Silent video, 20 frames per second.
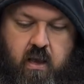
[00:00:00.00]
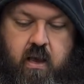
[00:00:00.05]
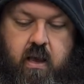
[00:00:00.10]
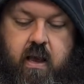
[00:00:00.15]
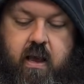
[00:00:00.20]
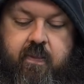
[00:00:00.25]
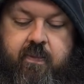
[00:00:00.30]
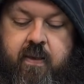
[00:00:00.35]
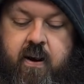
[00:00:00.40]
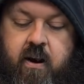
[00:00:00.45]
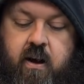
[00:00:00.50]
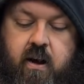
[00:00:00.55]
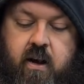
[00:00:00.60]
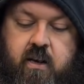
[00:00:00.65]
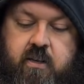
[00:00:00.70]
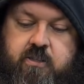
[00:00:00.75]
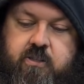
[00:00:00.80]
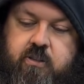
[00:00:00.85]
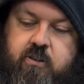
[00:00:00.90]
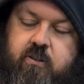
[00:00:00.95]
And then I
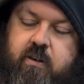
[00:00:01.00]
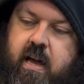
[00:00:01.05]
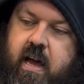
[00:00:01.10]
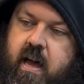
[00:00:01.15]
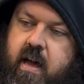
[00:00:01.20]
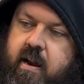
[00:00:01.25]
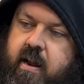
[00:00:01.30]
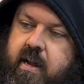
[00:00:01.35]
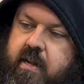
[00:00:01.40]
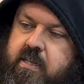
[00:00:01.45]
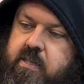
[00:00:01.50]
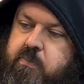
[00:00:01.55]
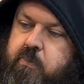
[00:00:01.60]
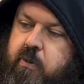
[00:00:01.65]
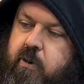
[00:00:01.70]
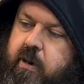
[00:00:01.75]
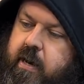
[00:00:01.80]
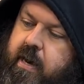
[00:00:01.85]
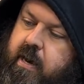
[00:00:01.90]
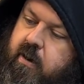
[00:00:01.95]
also got a
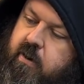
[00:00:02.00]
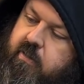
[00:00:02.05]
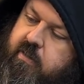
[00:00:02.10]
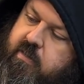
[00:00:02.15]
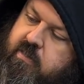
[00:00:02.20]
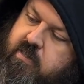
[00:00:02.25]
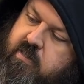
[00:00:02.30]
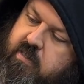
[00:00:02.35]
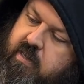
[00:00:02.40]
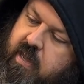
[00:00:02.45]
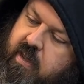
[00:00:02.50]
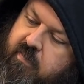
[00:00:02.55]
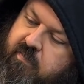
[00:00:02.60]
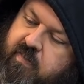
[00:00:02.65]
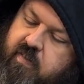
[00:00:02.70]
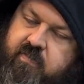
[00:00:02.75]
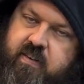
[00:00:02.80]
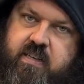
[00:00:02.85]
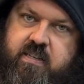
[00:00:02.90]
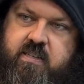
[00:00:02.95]
spur gear. This is a
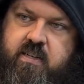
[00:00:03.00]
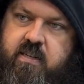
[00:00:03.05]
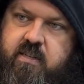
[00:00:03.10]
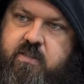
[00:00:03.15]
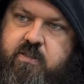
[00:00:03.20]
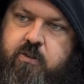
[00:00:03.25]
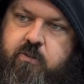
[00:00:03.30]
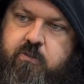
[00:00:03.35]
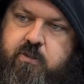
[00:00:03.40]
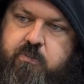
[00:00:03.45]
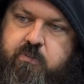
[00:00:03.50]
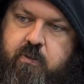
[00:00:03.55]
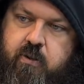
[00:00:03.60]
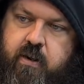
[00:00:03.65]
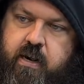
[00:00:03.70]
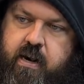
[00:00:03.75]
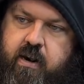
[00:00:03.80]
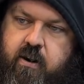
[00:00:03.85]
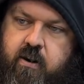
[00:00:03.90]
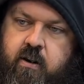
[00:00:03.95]
56 tooth spur
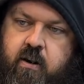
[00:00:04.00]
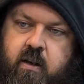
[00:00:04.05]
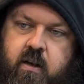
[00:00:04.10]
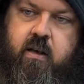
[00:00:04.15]
gear.